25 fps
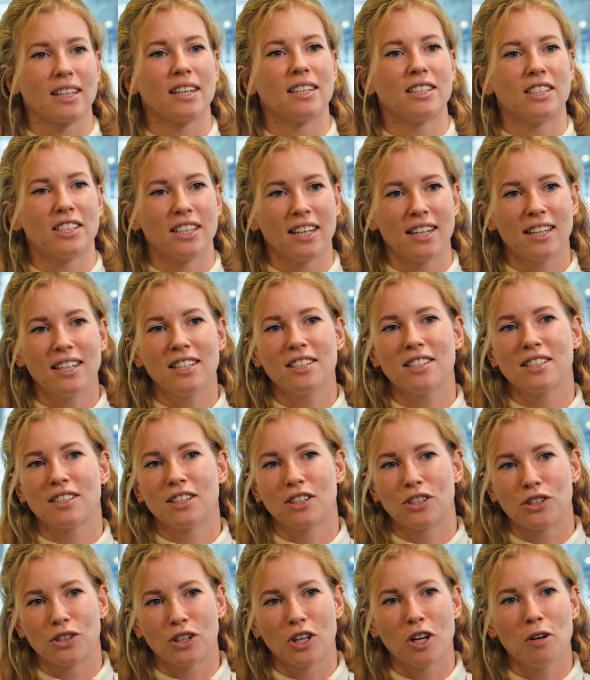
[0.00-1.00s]
A challenge in
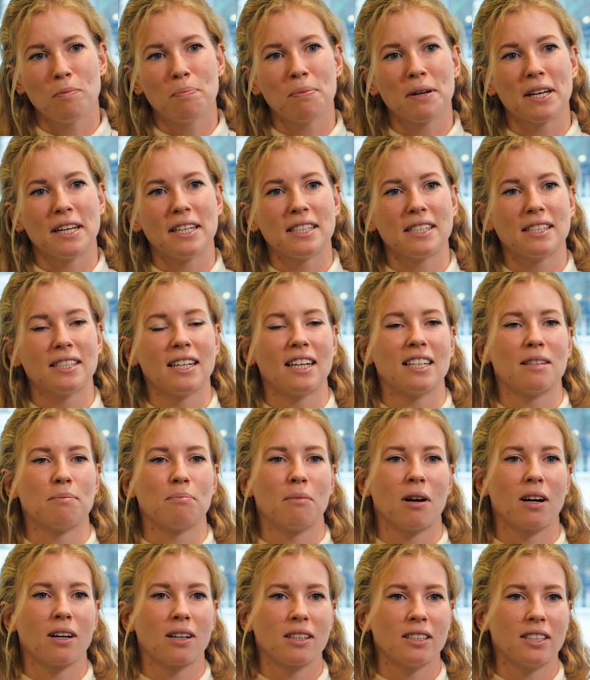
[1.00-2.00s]
the job is that
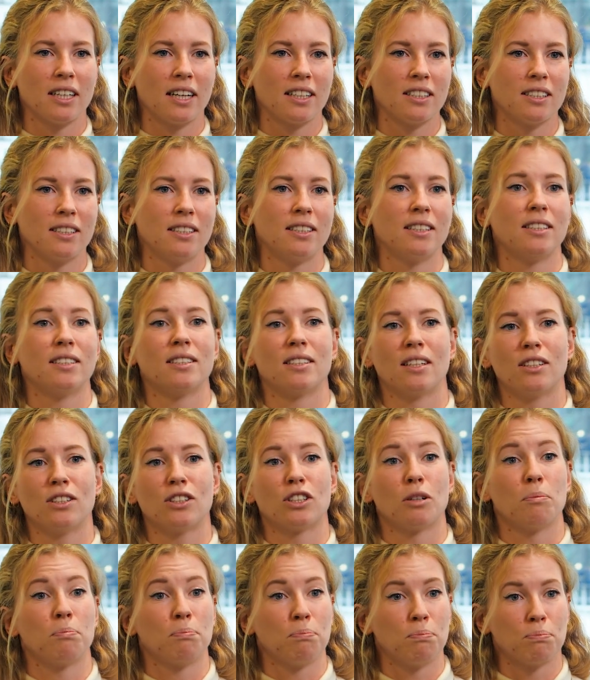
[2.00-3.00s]
market access is
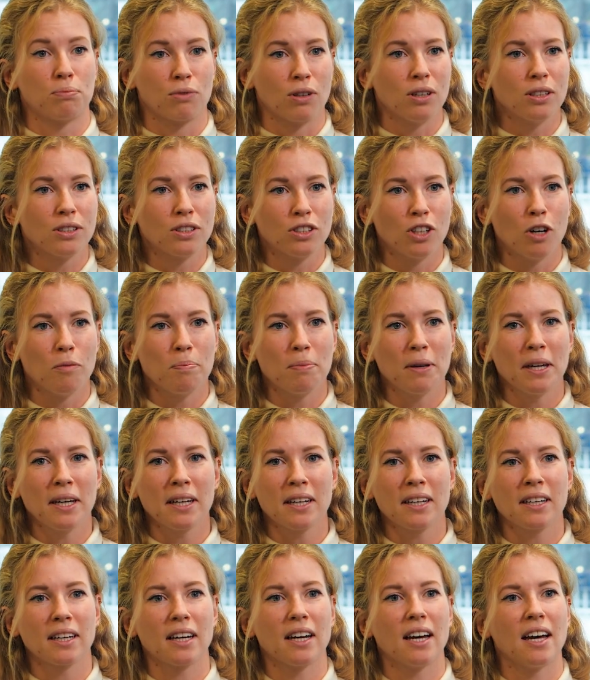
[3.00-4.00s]
such a broad
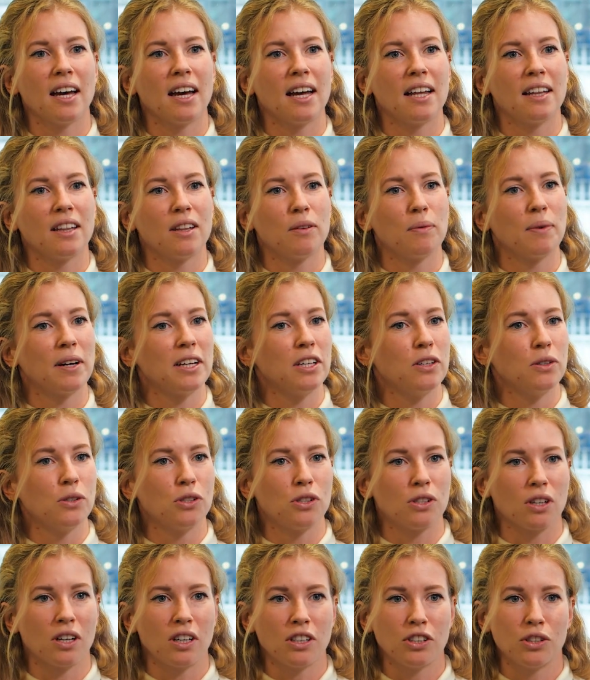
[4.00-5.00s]
topic. And when you
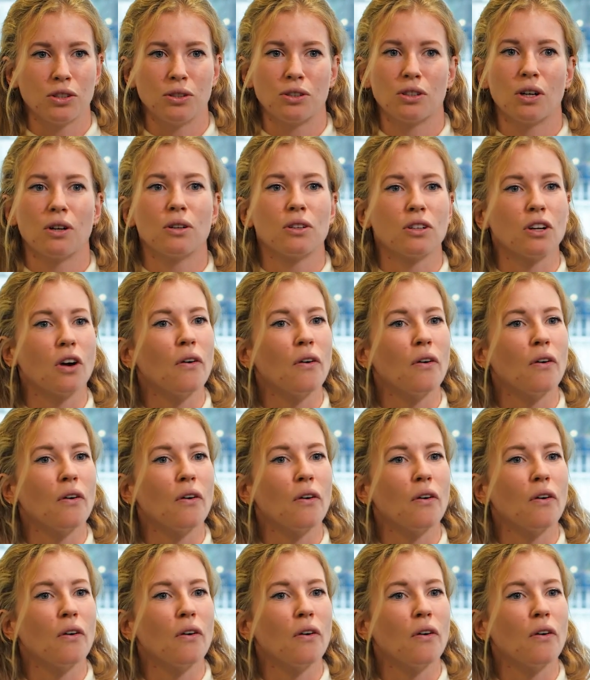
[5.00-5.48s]
start, you don't